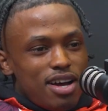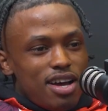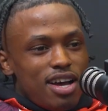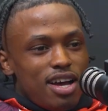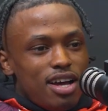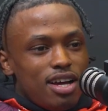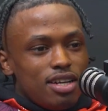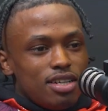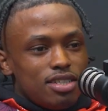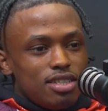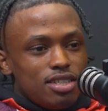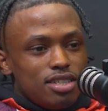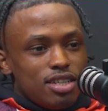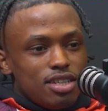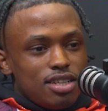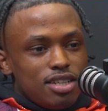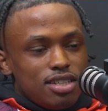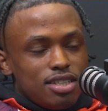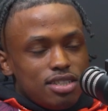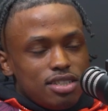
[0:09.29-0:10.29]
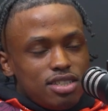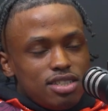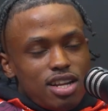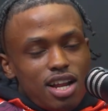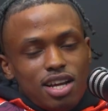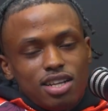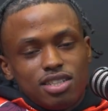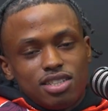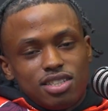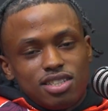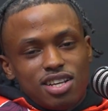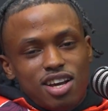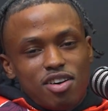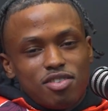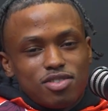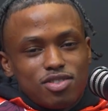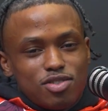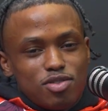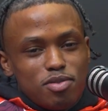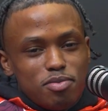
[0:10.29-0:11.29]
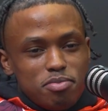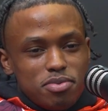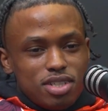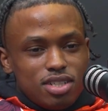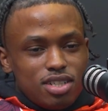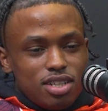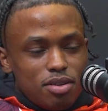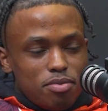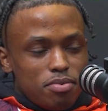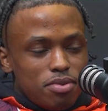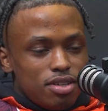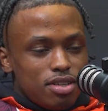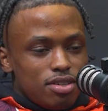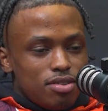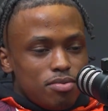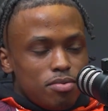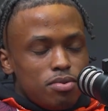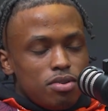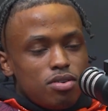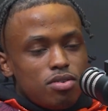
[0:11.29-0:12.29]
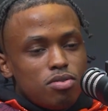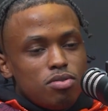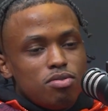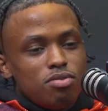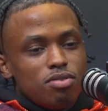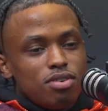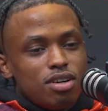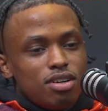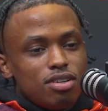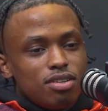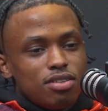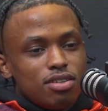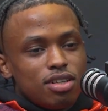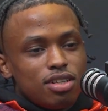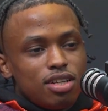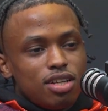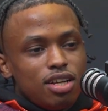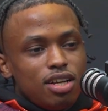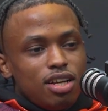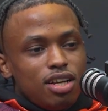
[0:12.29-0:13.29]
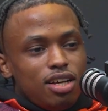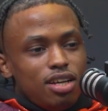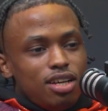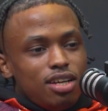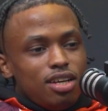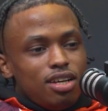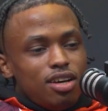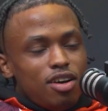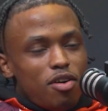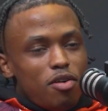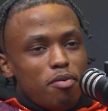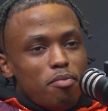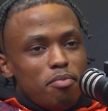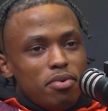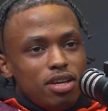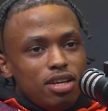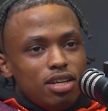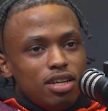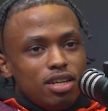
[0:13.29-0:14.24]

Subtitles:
ass. Like, talk to him and shit, but we cool though. On me.